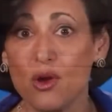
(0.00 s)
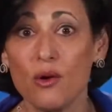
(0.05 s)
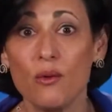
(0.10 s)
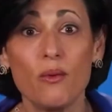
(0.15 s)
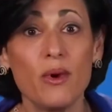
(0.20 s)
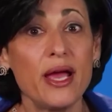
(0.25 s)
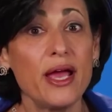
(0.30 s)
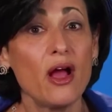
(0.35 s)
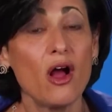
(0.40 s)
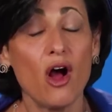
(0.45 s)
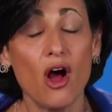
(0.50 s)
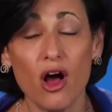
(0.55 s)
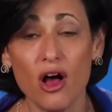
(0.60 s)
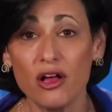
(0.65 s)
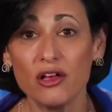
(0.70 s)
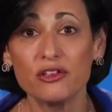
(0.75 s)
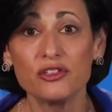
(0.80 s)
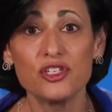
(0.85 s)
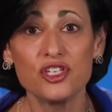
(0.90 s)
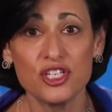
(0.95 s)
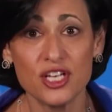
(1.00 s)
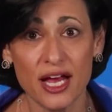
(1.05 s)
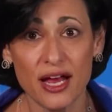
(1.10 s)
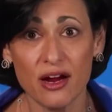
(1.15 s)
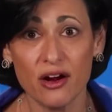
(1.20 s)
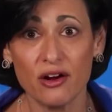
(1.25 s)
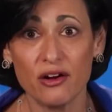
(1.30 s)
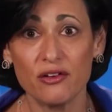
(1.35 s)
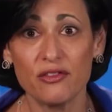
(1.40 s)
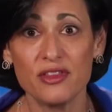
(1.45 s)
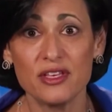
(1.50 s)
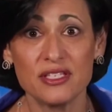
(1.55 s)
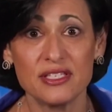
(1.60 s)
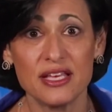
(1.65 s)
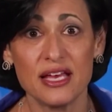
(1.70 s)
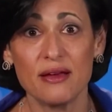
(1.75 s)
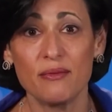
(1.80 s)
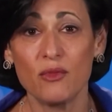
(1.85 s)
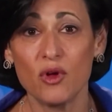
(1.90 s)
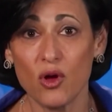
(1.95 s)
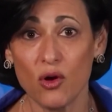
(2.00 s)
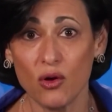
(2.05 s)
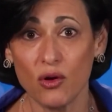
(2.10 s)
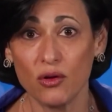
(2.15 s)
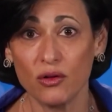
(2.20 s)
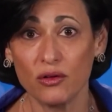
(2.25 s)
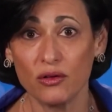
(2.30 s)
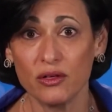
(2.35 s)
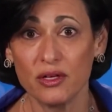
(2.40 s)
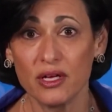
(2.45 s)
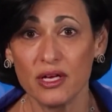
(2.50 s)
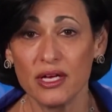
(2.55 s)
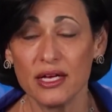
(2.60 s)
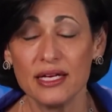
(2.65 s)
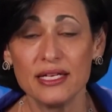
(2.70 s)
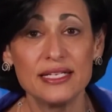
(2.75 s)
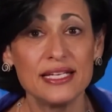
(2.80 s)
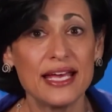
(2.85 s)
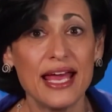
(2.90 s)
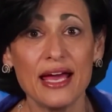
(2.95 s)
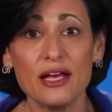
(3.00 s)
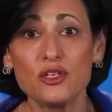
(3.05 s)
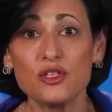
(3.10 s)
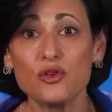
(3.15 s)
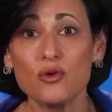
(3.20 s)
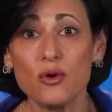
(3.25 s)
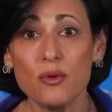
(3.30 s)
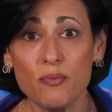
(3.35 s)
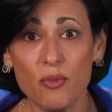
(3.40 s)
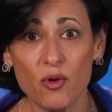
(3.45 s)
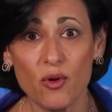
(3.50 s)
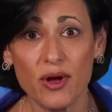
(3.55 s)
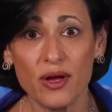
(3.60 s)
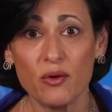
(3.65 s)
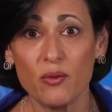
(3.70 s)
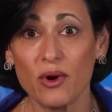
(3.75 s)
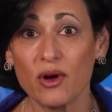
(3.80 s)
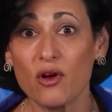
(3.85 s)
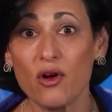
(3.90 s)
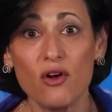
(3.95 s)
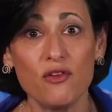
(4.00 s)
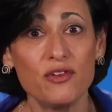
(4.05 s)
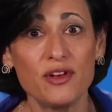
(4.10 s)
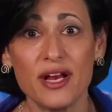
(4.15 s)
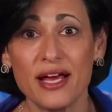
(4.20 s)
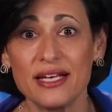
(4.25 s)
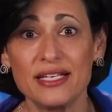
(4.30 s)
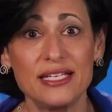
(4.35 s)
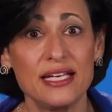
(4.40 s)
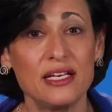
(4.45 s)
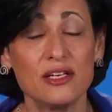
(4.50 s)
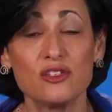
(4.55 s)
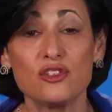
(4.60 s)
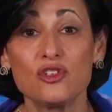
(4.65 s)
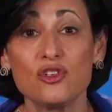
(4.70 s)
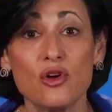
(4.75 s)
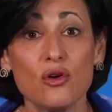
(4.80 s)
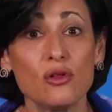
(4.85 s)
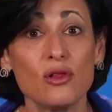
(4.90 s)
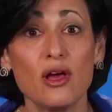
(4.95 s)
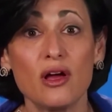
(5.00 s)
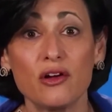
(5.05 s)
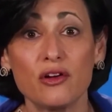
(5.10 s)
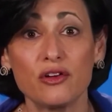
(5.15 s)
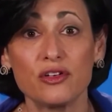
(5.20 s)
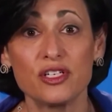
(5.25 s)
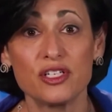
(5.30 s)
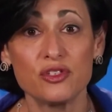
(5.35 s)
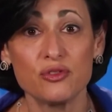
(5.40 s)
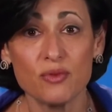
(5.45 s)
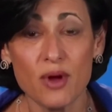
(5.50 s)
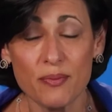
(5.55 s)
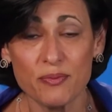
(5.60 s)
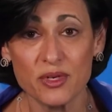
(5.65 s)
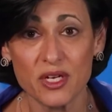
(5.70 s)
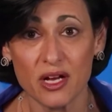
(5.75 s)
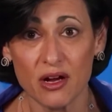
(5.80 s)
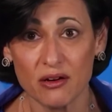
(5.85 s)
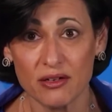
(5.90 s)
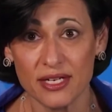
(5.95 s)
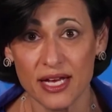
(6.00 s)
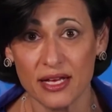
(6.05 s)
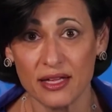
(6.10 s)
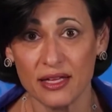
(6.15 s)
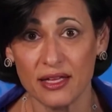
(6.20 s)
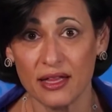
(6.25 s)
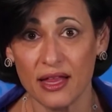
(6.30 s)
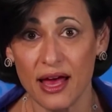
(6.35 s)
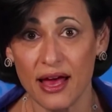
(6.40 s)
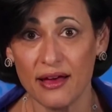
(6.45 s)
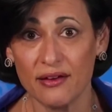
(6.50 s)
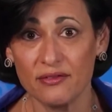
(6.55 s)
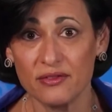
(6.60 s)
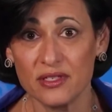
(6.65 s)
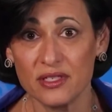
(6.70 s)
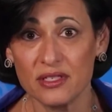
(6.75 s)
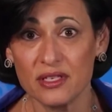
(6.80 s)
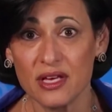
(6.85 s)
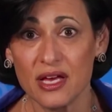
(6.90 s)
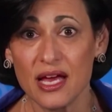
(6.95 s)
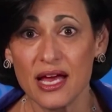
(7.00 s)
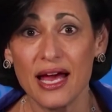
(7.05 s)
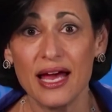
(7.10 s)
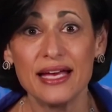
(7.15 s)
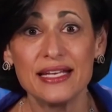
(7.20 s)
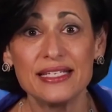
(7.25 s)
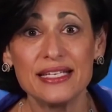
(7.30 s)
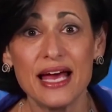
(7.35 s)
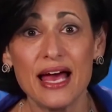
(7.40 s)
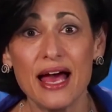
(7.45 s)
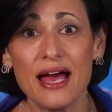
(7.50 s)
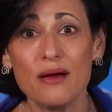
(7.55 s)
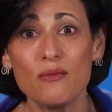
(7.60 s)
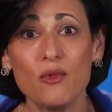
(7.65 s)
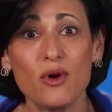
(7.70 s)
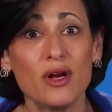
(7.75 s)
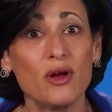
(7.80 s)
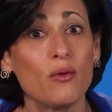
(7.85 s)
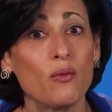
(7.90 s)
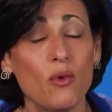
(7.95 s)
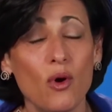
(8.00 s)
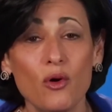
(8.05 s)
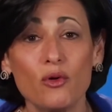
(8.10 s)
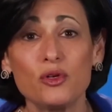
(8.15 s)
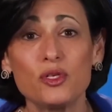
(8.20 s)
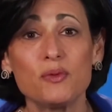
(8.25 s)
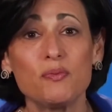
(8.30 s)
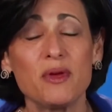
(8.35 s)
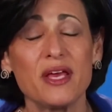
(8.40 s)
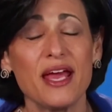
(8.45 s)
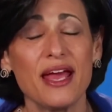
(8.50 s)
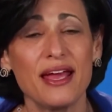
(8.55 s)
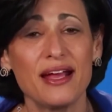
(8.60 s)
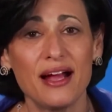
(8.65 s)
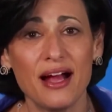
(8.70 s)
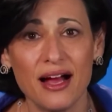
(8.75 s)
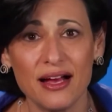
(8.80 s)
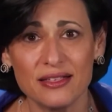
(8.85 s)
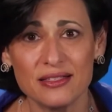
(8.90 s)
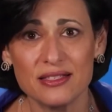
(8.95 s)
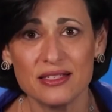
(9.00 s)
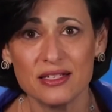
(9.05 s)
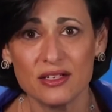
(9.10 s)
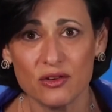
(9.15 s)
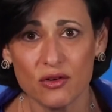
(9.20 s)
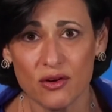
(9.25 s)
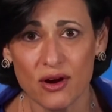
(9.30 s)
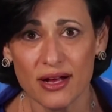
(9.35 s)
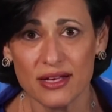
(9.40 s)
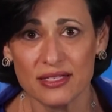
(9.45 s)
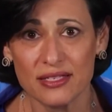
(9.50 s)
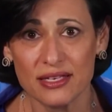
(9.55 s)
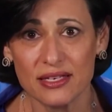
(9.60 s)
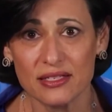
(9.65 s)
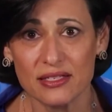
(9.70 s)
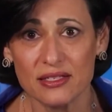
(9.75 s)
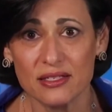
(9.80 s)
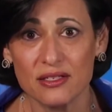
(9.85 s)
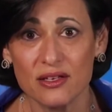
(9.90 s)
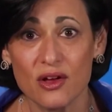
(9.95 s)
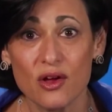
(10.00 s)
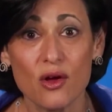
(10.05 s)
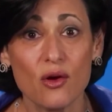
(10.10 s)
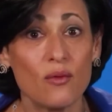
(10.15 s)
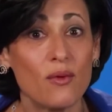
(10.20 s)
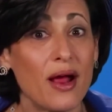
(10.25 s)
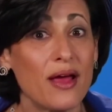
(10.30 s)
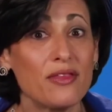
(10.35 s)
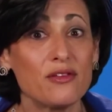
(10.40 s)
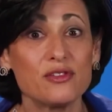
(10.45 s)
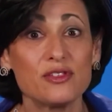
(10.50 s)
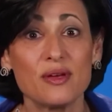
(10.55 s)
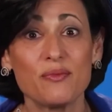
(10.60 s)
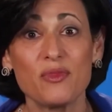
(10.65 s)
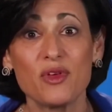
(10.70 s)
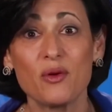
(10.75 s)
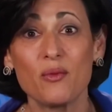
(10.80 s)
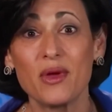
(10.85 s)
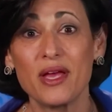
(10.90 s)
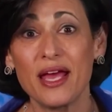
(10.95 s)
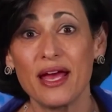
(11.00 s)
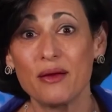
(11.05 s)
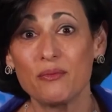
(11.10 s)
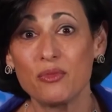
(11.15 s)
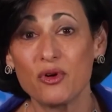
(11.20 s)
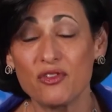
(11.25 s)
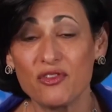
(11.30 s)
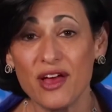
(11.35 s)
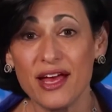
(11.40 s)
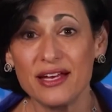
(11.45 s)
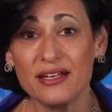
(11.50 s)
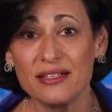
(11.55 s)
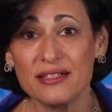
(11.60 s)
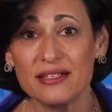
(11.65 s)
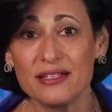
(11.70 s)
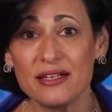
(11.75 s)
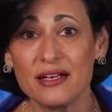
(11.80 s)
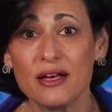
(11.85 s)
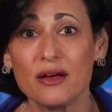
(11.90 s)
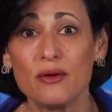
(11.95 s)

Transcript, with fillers: We all share the same goal to get to a point where COVID 19 is no longer disrupting our daily lives, a time when it won't be a constant crisis, rather, something we can prevent,